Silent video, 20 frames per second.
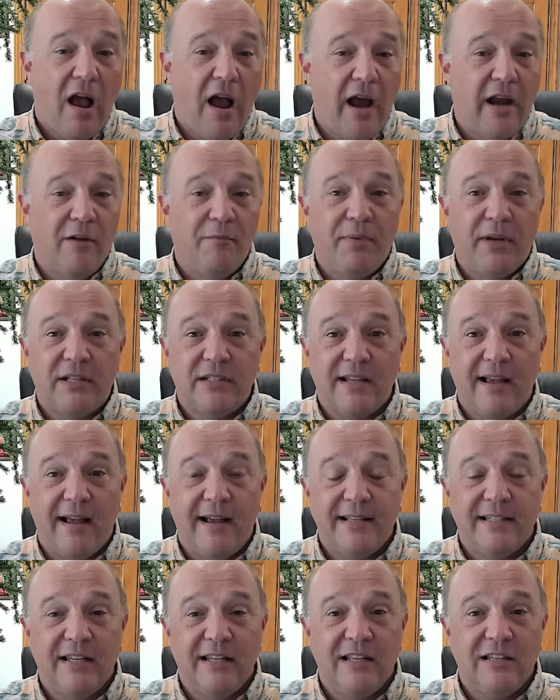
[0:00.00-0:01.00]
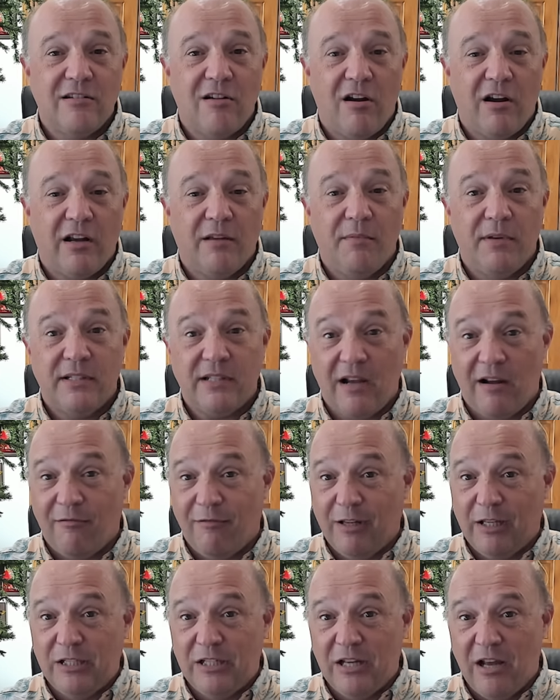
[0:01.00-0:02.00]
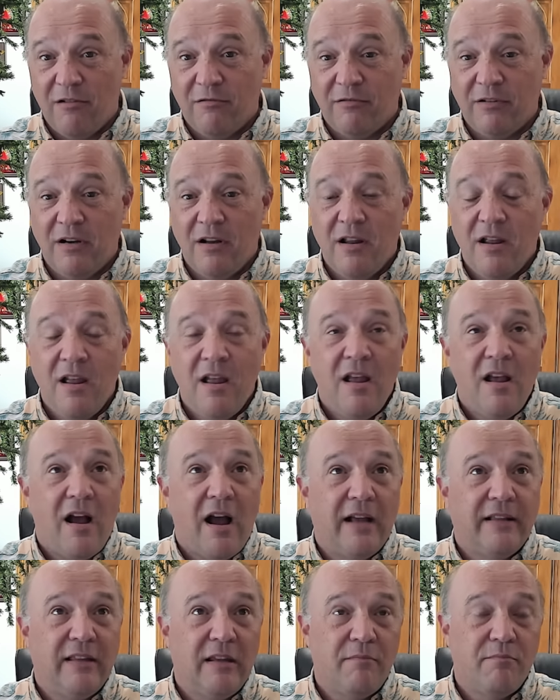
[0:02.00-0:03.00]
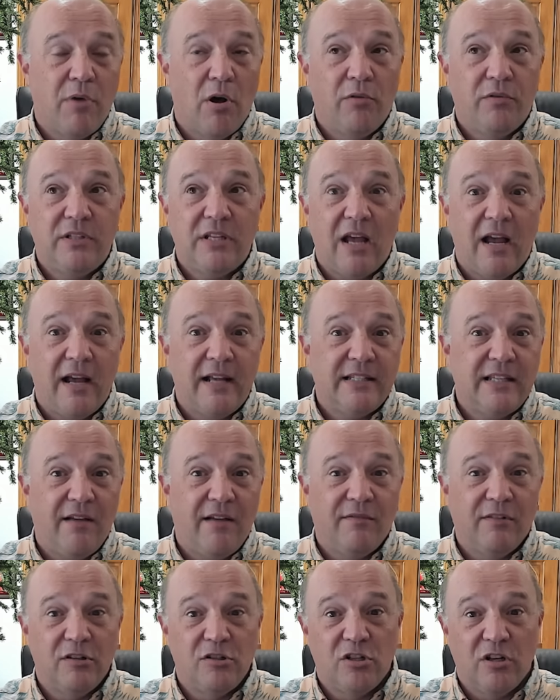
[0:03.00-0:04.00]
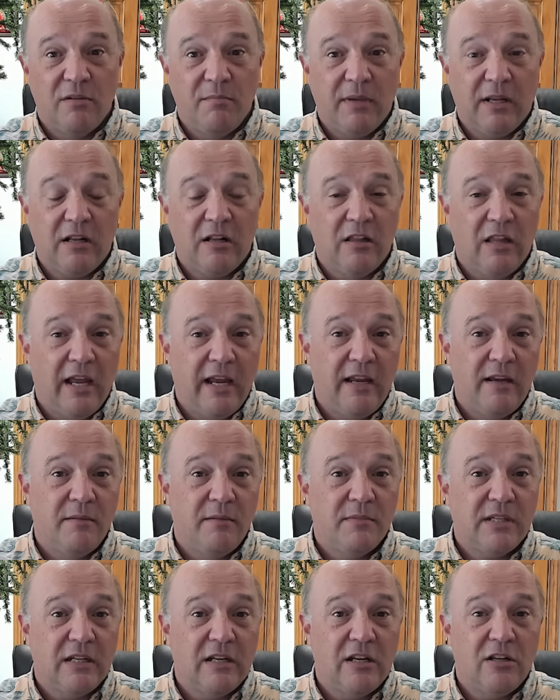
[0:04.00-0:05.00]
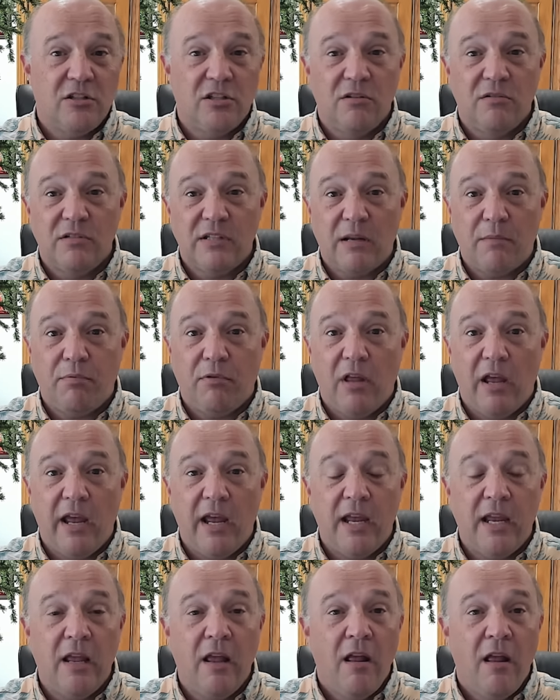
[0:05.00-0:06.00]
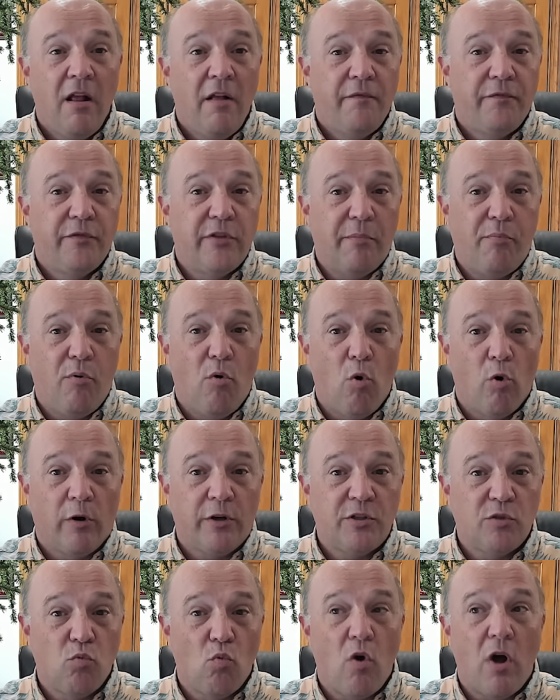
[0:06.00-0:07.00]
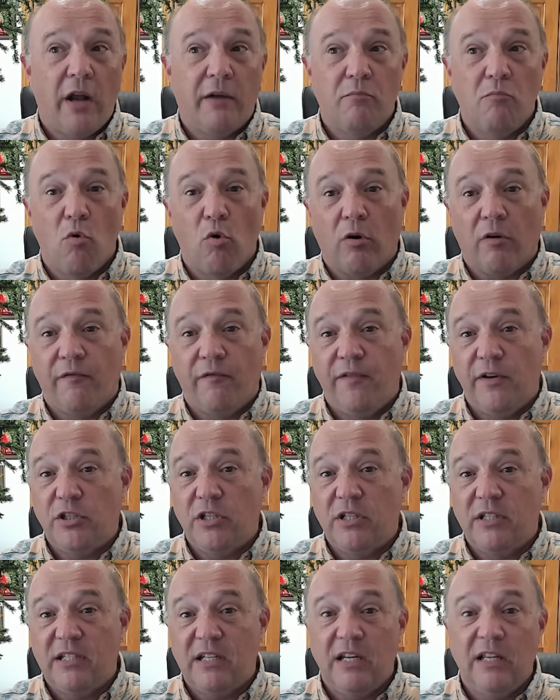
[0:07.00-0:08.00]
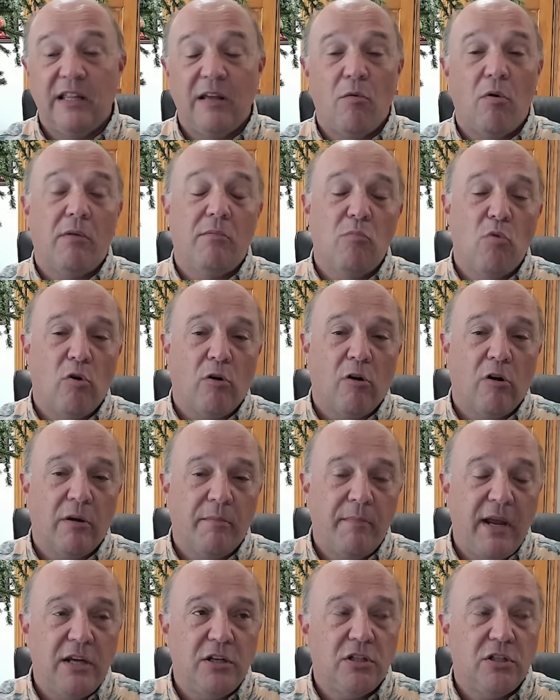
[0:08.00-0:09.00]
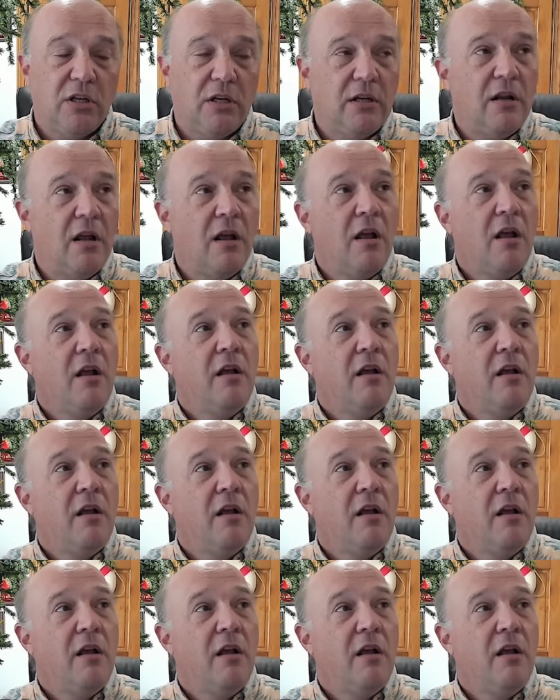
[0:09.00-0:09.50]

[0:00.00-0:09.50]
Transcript: I don't pick sides in these arguments. I really don't. I think both sides have legitimate claims and issues at play. The ports want more efficiency, they want more automation.